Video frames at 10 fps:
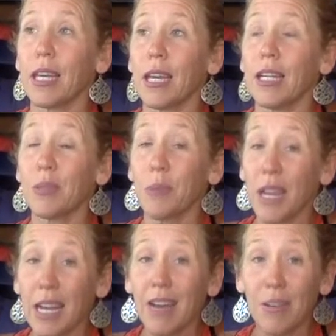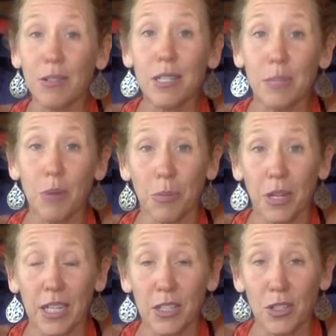and our elderly
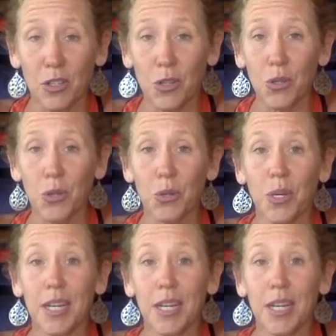population who